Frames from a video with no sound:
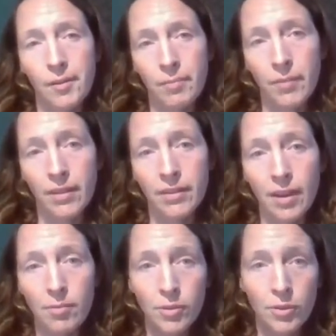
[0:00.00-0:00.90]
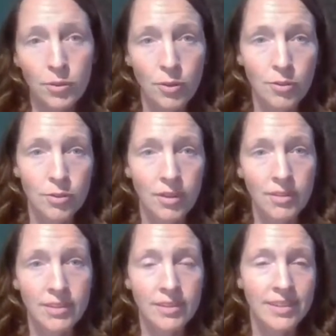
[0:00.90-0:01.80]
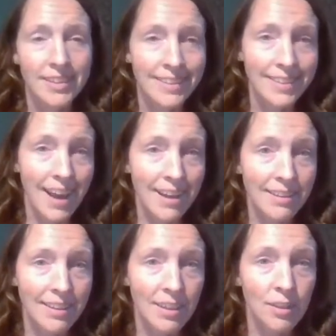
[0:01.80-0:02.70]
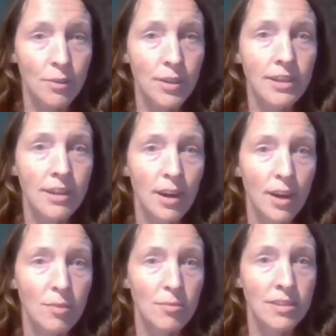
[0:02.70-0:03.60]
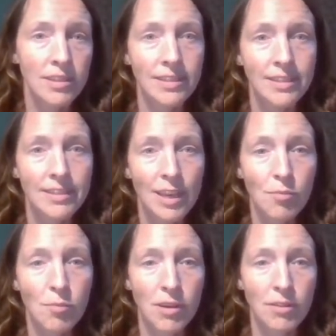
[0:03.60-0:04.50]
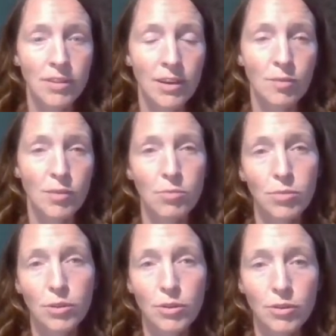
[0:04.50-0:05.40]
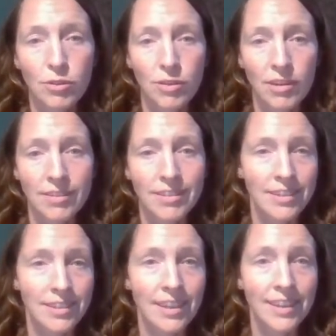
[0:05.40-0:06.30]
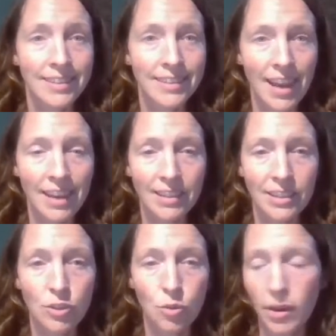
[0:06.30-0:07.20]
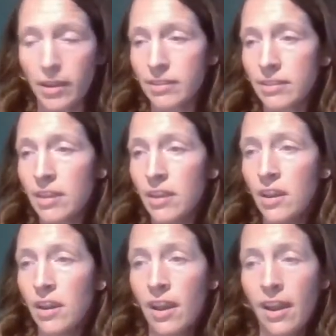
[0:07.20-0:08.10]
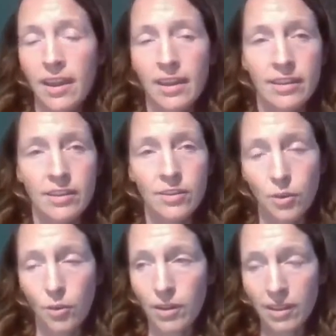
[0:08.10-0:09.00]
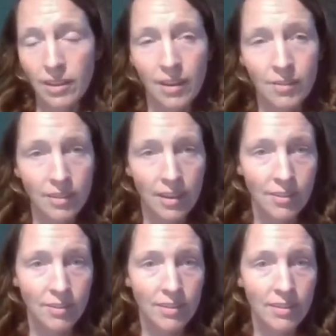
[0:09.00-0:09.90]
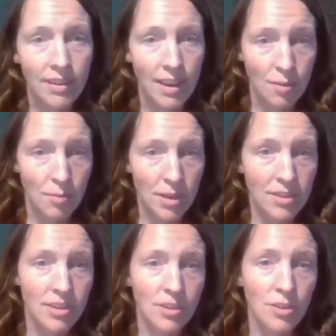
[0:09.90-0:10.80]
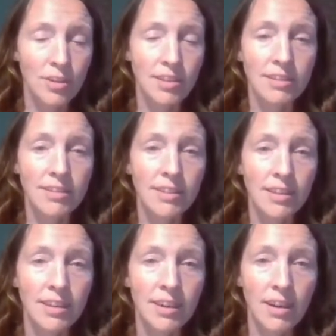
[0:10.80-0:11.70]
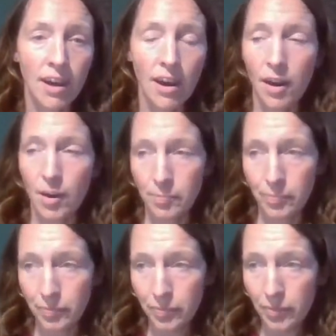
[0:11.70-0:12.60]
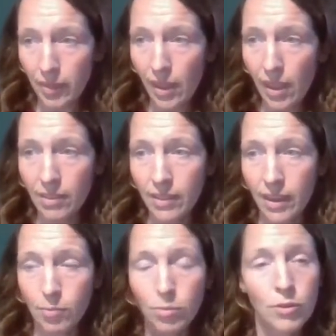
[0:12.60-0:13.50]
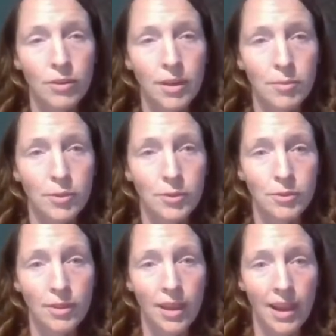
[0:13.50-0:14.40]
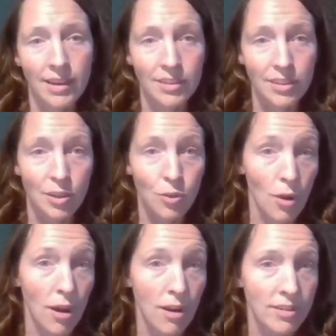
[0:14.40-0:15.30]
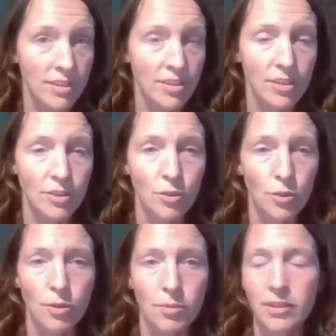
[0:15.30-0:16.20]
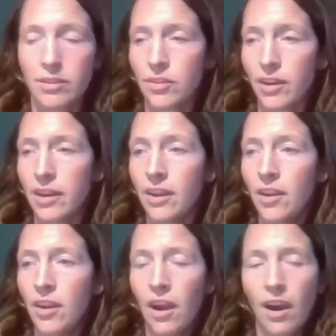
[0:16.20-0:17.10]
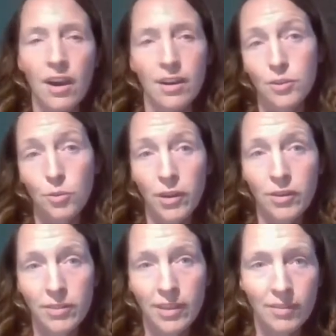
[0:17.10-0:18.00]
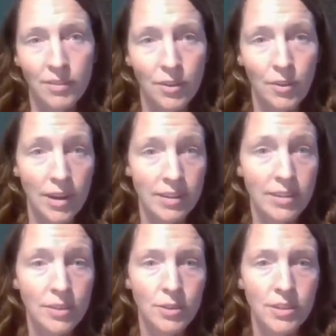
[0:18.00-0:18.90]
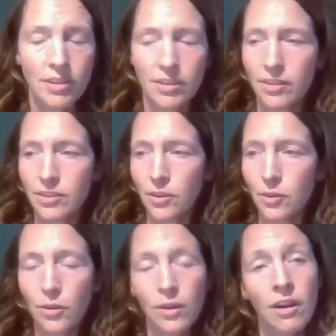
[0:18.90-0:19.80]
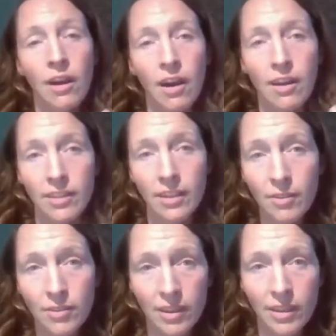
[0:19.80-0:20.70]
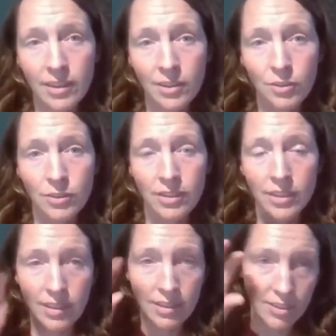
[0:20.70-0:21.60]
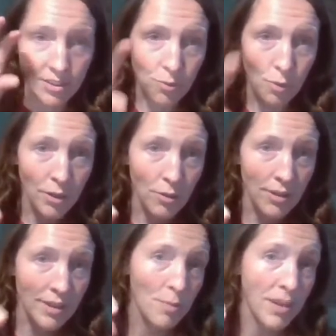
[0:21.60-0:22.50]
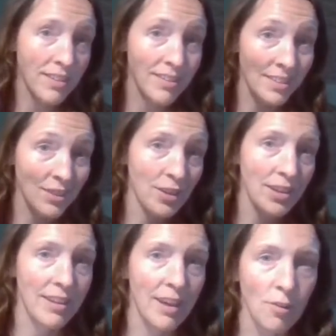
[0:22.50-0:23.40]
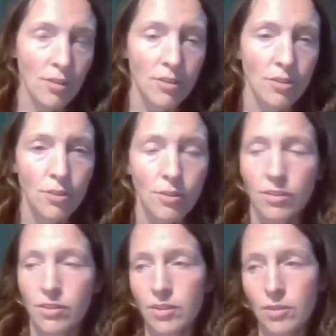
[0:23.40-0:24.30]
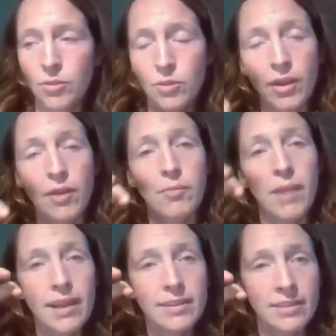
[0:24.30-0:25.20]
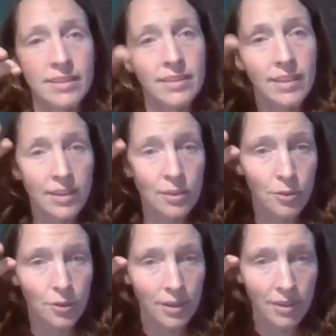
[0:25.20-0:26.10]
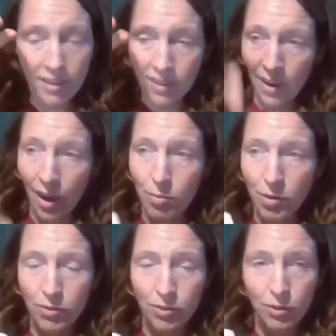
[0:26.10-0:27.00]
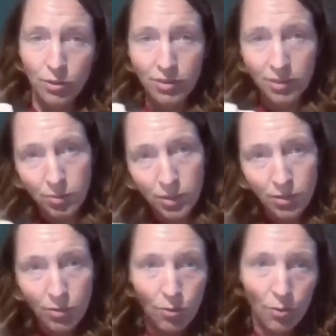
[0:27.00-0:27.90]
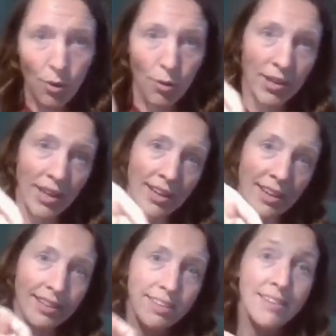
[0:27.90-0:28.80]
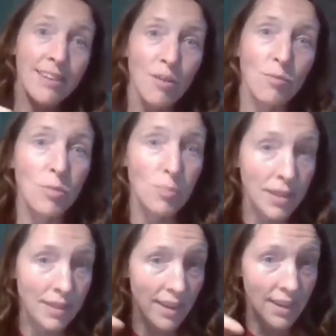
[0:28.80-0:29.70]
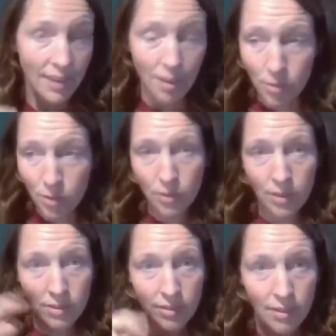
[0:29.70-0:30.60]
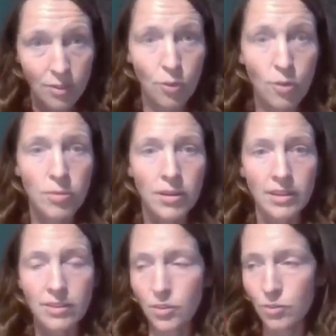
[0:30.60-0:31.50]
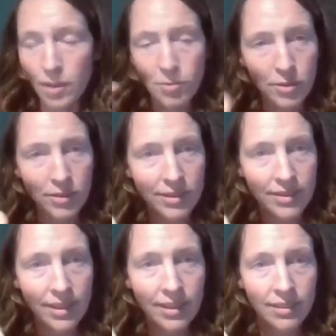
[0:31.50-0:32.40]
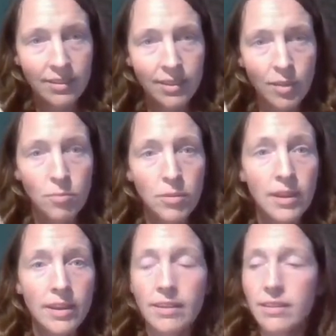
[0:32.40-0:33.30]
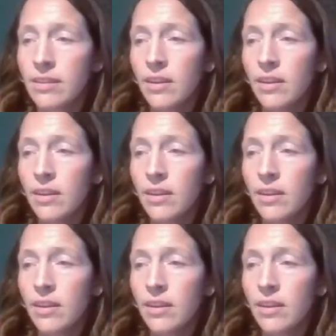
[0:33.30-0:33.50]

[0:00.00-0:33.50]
Neptune goes around the sun exactly 3 times in the same amount of time that Pluto goes around the sun exactly twice. And so on the left side of this animation, you can see that Pluto and Neptune actually cross each other's orbits, right? So why don't they ever crash into each other? So on the left side, you see just what you would expect to see looking down on the solar system. So now imagine that you're above the solar system and rotating at the same speed that Neptune is orbiting. So Neptune is staying in the same place.